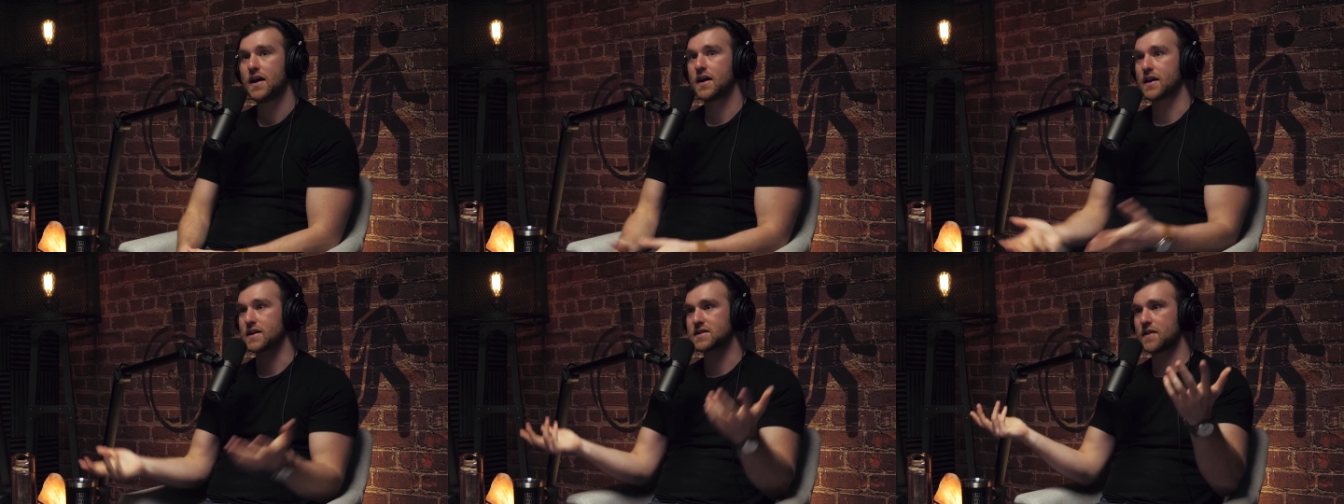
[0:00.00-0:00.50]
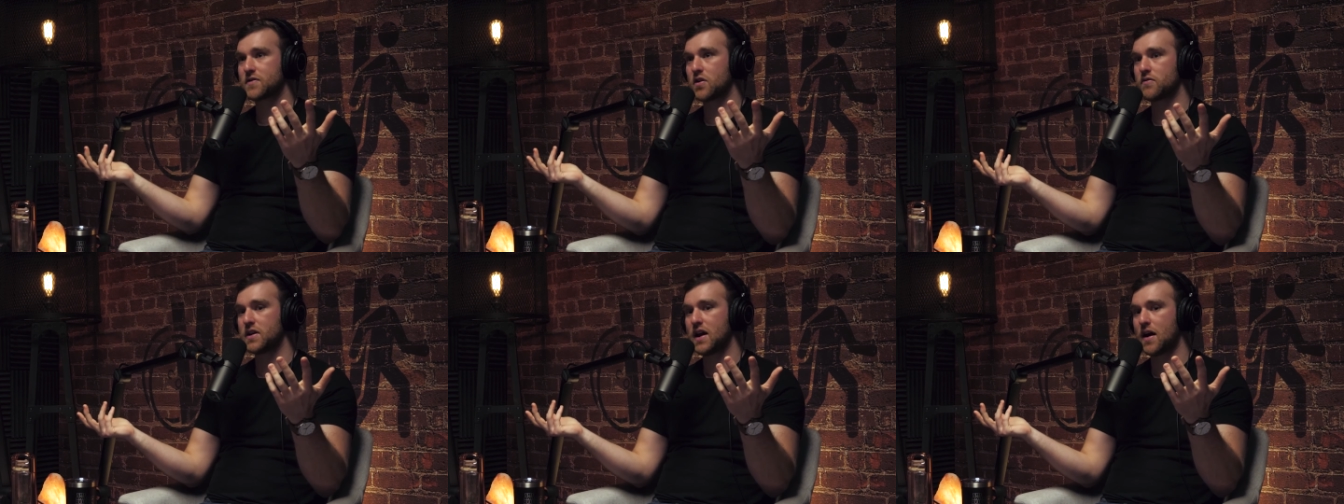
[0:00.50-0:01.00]
guess I have to go
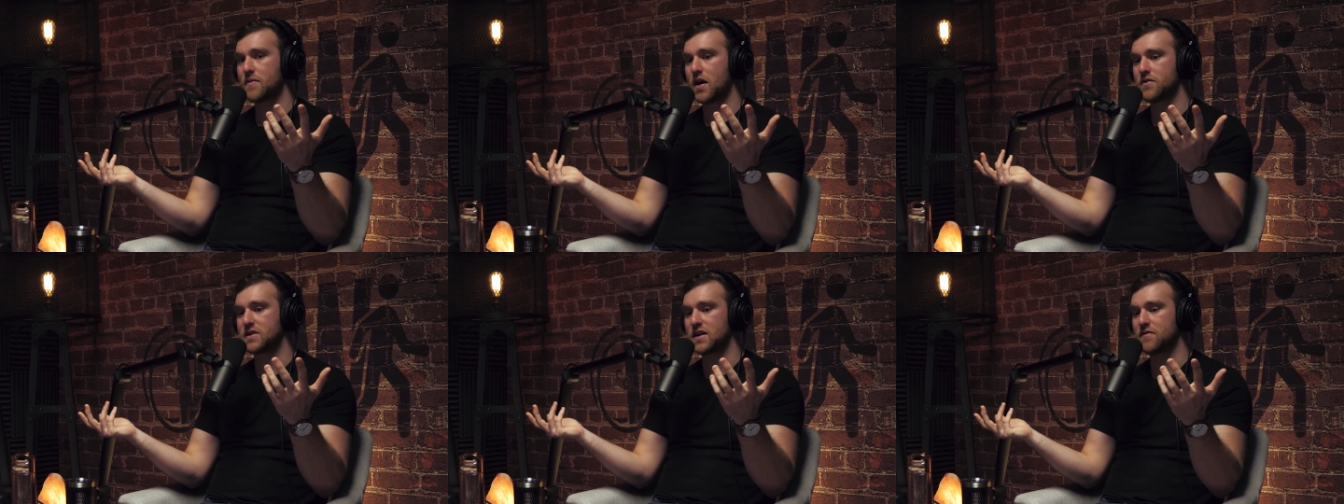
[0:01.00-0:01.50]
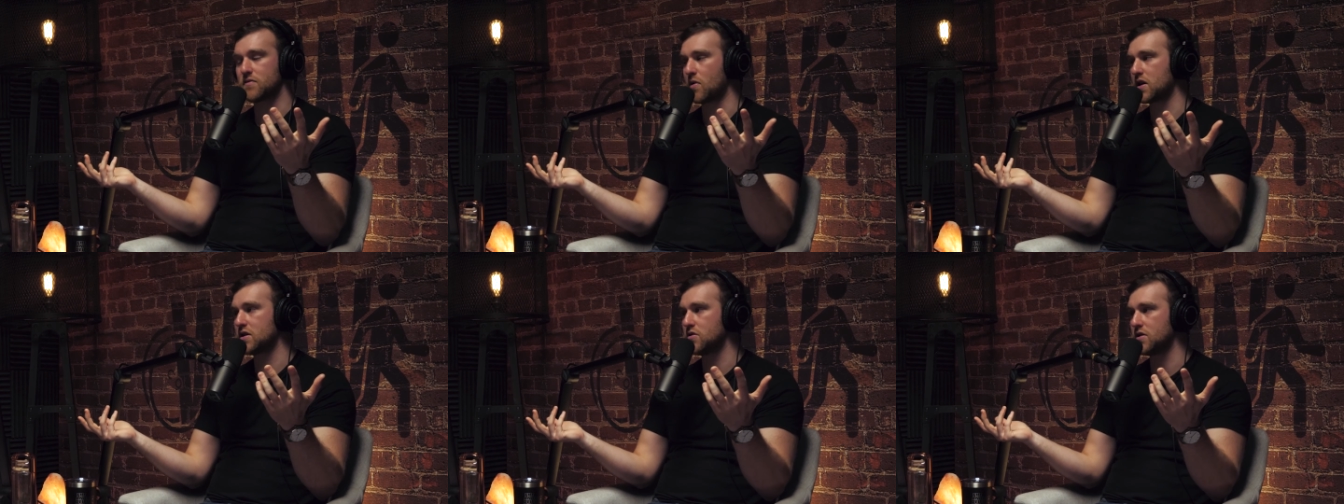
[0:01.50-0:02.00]
to rehab now. I didn't even
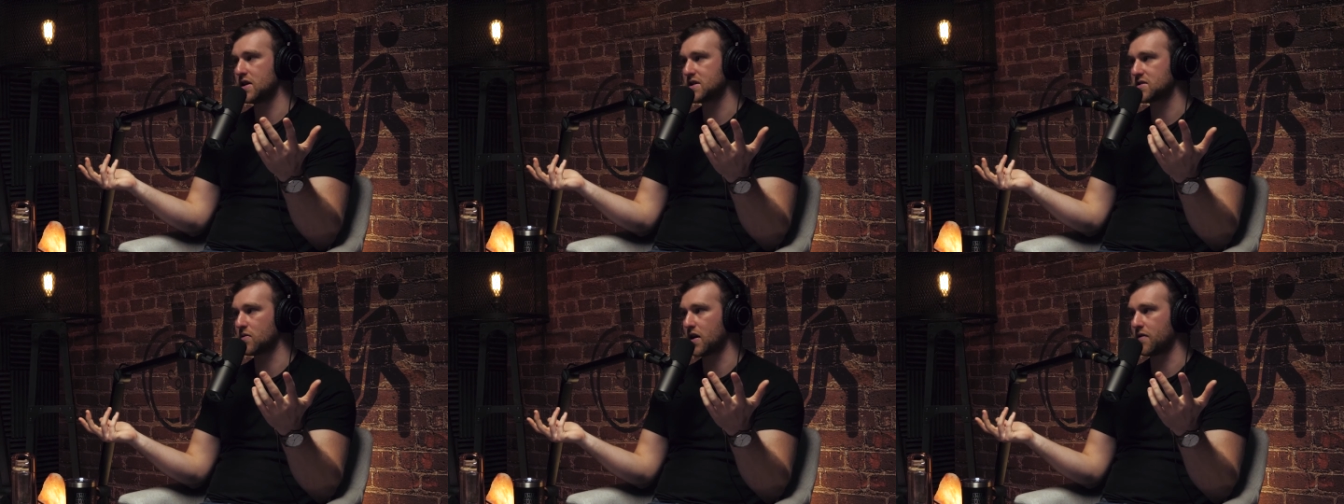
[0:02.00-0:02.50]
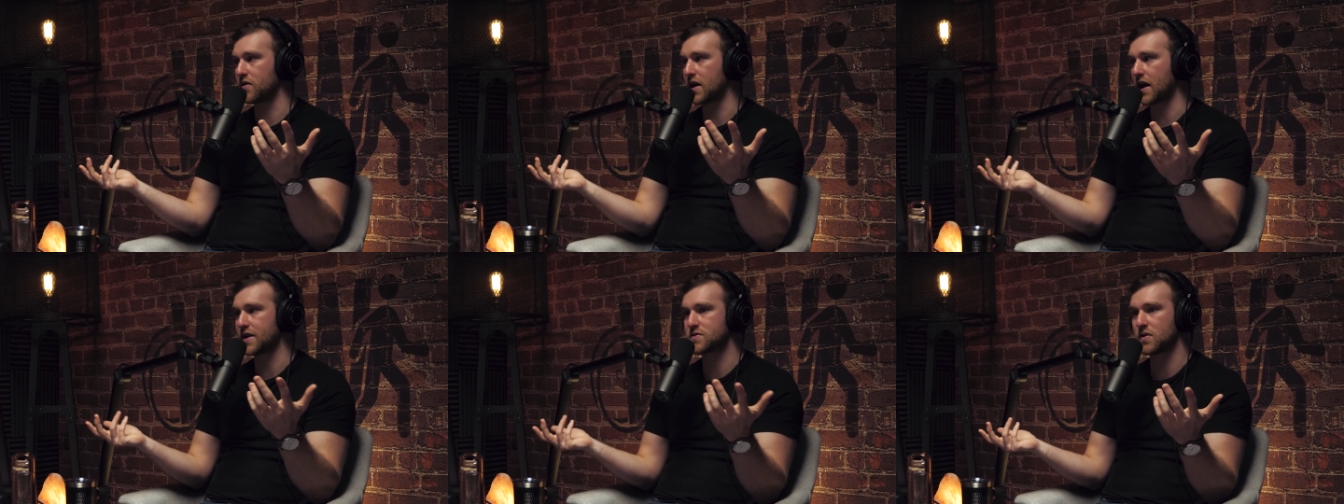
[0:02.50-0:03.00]
want to do this or whatever.
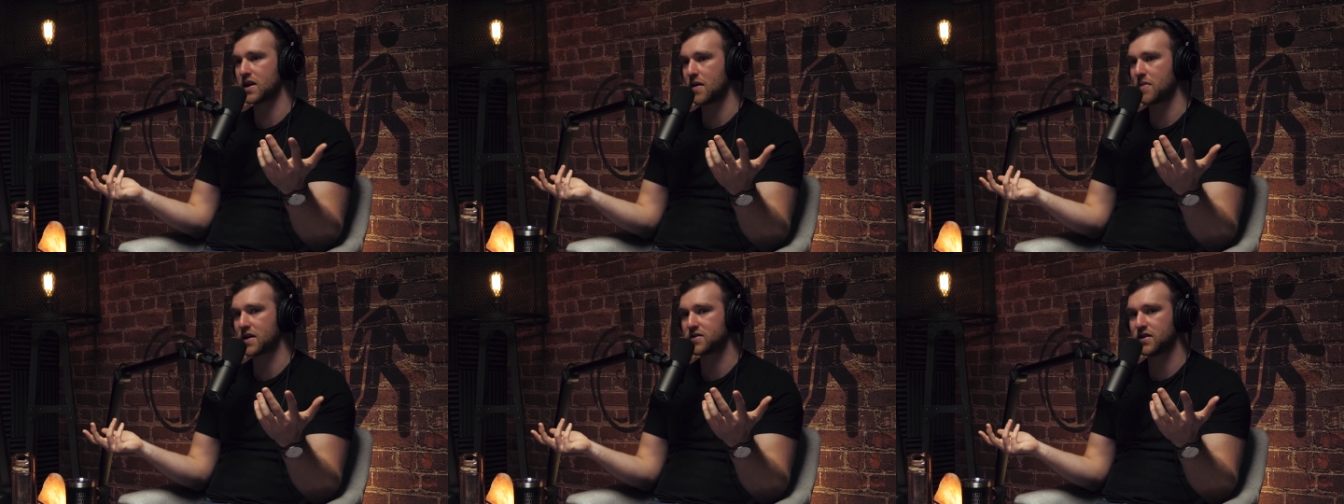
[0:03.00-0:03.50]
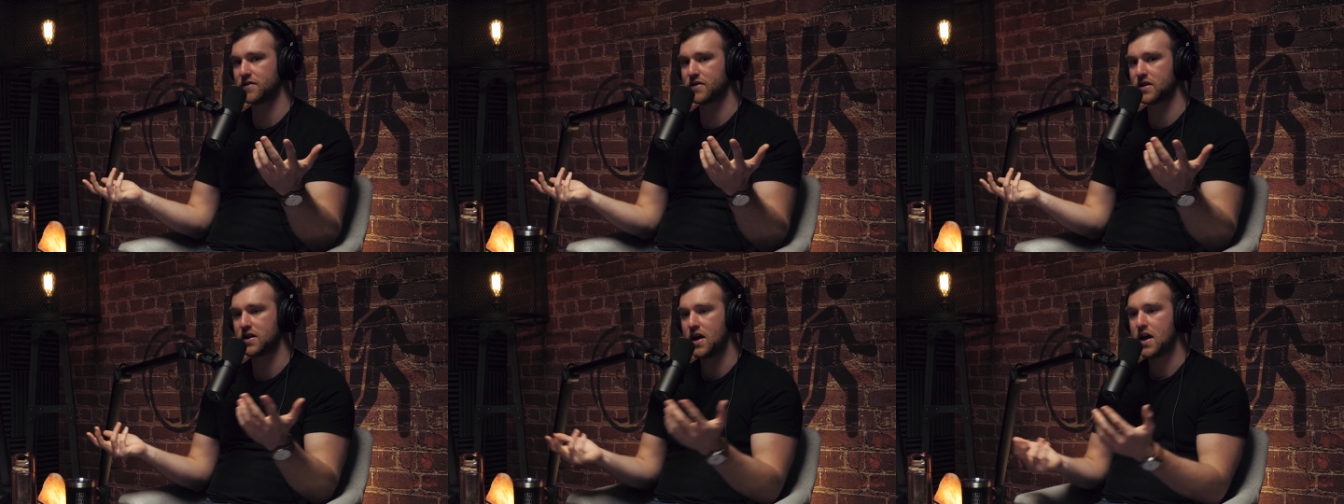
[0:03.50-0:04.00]
Like, I just want to get back to
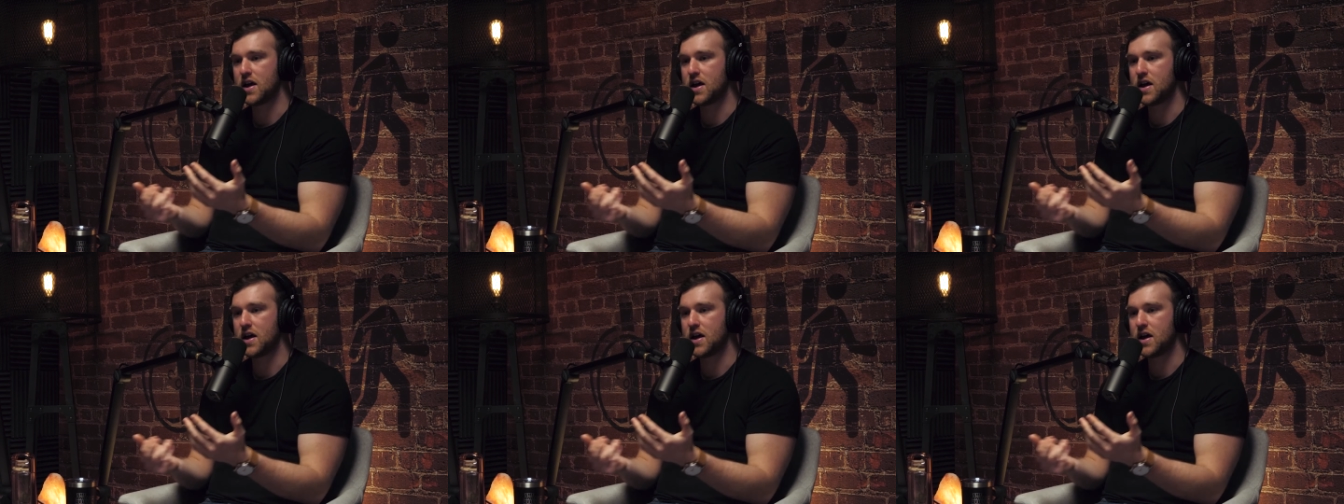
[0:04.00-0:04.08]
living.